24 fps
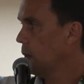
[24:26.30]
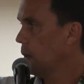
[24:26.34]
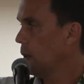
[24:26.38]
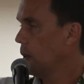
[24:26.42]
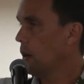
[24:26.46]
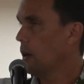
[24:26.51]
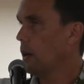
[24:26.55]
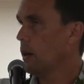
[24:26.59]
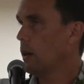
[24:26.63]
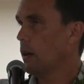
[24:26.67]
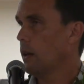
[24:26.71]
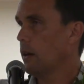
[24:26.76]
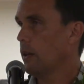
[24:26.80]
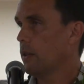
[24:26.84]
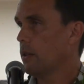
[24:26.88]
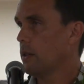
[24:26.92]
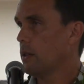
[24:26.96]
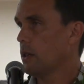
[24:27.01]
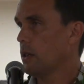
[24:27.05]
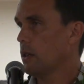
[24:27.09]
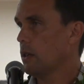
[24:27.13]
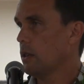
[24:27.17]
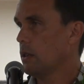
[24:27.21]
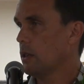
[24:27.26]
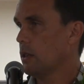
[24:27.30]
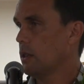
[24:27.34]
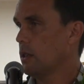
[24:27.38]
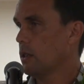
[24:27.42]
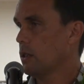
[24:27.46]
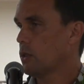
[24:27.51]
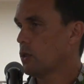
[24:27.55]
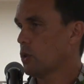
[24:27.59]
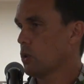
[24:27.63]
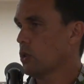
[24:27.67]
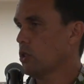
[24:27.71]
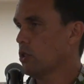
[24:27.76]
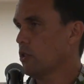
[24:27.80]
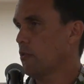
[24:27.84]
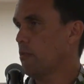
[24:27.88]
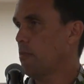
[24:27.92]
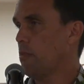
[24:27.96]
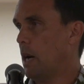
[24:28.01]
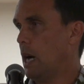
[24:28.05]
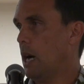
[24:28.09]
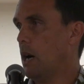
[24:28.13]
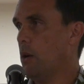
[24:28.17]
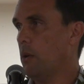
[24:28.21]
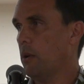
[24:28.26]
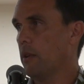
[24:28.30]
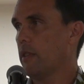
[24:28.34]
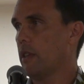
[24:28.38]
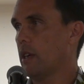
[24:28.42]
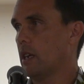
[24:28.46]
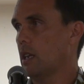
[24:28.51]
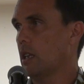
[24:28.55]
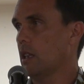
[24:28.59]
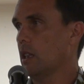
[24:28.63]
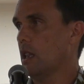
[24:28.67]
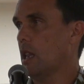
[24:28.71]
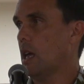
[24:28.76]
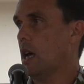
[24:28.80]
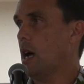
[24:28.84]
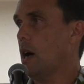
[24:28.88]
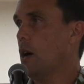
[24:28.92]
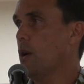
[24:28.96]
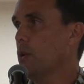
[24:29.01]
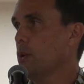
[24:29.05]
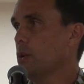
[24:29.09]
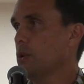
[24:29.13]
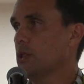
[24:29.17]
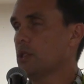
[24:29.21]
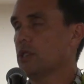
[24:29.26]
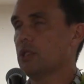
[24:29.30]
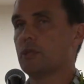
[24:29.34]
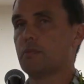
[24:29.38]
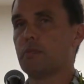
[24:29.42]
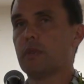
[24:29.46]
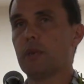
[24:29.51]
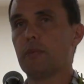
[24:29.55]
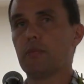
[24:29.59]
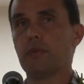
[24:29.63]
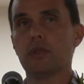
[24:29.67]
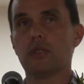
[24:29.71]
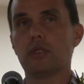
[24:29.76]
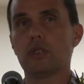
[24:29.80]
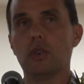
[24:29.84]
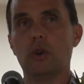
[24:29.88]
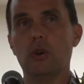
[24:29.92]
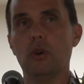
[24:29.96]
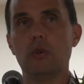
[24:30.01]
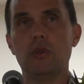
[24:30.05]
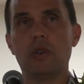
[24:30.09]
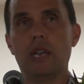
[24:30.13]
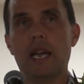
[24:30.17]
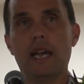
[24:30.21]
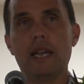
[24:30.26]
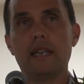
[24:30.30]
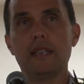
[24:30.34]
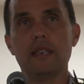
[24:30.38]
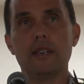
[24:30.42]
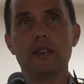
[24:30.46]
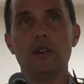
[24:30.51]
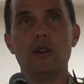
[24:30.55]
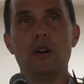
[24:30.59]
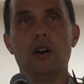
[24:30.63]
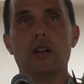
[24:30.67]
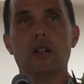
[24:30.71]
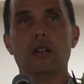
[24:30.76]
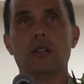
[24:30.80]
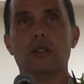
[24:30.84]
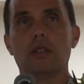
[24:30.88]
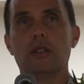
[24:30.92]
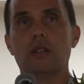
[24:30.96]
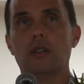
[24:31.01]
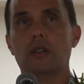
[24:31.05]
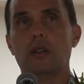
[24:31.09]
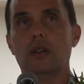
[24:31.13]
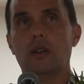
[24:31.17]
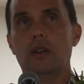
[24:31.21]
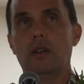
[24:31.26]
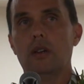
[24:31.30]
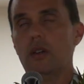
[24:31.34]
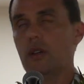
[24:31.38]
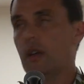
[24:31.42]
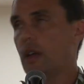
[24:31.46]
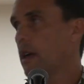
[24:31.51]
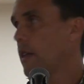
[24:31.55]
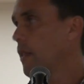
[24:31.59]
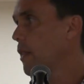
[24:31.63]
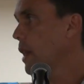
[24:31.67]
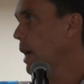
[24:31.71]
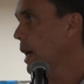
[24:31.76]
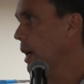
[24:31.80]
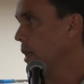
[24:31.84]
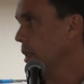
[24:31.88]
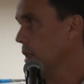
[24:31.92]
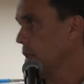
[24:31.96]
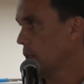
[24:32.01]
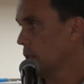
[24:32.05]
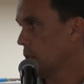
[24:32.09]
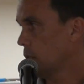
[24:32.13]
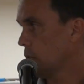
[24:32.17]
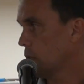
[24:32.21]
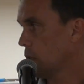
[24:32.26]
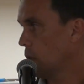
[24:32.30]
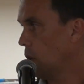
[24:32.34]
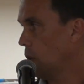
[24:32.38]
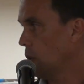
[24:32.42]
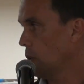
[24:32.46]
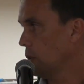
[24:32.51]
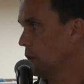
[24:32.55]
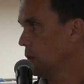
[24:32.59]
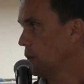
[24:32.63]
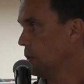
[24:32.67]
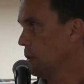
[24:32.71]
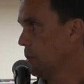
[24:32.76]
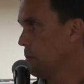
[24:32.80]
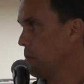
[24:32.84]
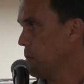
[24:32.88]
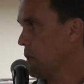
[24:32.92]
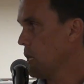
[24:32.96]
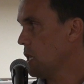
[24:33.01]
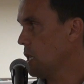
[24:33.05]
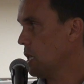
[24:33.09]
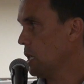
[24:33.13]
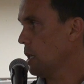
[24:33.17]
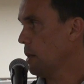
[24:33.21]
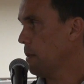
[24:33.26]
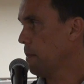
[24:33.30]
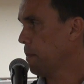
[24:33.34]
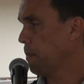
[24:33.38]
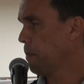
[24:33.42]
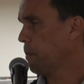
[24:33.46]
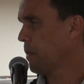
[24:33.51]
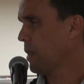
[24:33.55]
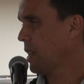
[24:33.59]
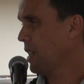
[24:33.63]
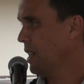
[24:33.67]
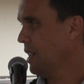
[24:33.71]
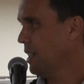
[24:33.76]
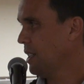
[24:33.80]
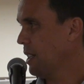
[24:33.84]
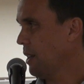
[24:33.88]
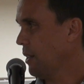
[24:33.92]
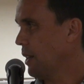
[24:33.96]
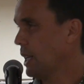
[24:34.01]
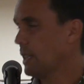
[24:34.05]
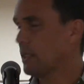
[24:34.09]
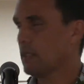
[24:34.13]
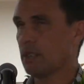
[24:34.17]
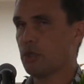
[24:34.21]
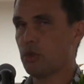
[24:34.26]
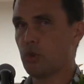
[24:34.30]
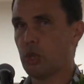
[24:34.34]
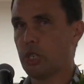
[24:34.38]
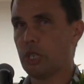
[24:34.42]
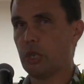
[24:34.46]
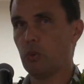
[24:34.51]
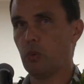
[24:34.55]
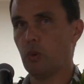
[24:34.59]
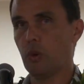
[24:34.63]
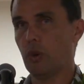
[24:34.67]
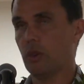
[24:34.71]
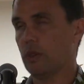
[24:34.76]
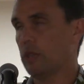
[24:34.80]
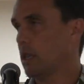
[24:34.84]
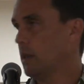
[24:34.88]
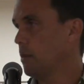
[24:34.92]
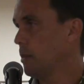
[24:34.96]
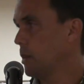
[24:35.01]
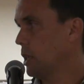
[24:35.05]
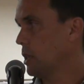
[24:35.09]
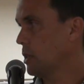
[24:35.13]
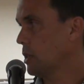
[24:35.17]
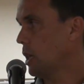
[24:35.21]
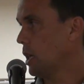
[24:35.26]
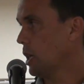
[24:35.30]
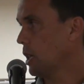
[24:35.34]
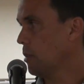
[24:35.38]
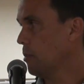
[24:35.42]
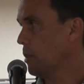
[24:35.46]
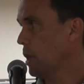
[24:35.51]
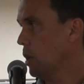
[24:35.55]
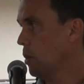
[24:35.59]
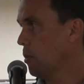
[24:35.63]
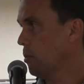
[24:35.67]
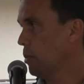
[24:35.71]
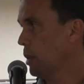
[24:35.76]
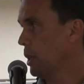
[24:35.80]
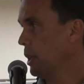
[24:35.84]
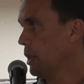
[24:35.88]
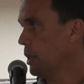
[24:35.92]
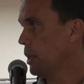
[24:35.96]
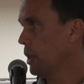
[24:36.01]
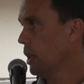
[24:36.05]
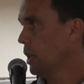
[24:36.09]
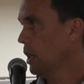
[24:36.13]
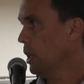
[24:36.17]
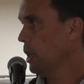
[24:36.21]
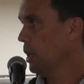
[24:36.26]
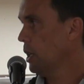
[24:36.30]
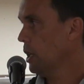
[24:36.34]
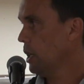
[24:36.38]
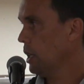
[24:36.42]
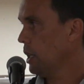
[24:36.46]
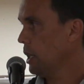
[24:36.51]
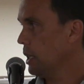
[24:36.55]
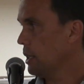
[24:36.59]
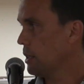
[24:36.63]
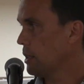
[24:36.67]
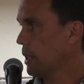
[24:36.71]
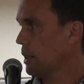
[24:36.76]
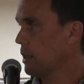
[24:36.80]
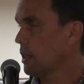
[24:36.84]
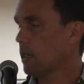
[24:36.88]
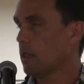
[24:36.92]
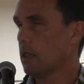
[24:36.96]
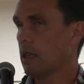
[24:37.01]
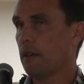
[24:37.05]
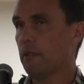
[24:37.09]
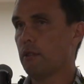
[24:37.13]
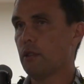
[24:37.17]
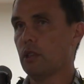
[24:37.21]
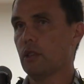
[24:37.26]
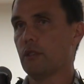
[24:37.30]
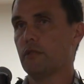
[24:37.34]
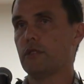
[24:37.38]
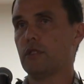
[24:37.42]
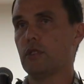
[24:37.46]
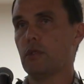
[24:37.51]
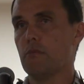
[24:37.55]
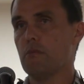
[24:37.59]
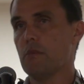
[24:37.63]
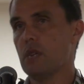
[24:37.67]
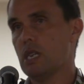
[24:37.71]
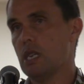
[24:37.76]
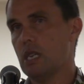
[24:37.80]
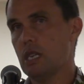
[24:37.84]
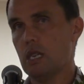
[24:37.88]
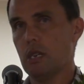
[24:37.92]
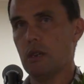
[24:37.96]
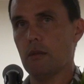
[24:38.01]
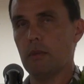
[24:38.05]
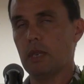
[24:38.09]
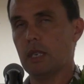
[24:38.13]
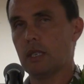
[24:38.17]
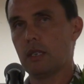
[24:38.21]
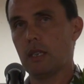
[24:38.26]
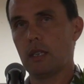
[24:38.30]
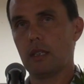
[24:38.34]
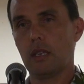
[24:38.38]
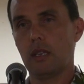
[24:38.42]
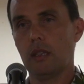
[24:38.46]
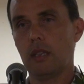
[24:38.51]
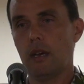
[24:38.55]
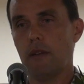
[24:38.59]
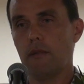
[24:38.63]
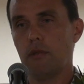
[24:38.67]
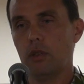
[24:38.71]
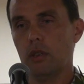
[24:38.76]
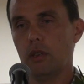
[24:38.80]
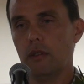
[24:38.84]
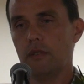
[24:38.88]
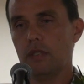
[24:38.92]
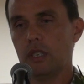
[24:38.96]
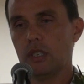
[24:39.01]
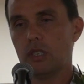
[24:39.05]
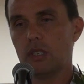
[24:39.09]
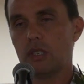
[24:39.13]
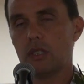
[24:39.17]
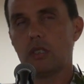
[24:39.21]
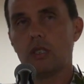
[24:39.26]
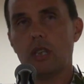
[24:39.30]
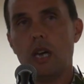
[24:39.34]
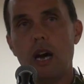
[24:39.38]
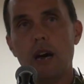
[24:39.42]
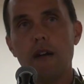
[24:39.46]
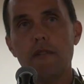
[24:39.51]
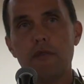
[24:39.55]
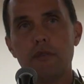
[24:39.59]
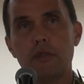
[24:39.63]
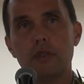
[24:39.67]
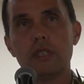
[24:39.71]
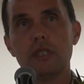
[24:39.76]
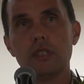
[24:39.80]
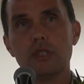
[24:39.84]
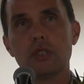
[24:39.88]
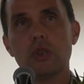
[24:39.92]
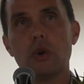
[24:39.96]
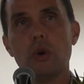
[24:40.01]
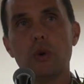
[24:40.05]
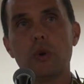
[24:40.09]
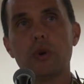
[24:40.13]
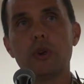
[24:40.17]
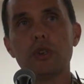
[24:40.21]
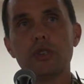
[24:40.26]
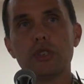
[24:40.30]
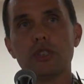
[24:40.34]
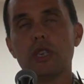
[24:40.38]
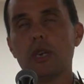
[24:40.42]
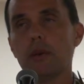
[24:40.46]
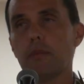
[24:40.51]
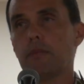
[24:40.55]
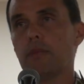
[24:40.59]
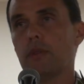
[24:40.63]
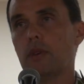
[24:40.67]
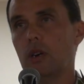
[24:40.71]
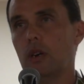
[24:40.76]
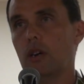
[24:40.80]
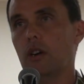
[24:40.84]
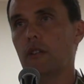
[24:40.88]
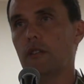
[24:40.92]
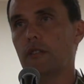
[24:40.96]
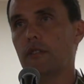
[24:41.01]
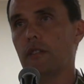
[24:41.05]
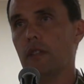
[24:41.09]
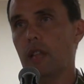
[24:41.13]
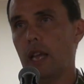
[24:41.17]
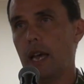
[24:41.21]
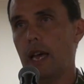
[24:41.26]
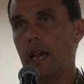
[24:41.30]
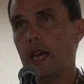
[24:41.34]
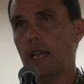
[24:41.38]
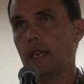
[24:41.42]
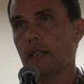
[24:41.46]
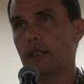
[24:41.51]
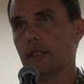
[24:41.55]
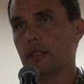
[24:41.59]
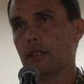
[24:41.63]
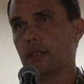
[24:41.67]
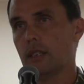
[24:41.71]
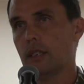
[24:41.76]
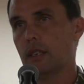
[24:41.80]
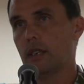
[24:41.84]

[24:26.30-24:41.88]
the source of power that allows people to own land at all, and that is called dominium. Now that's a tricky word that I'm going to talk about, but it's at the level of dominium. It's at the level of the sovereign's ownership of land,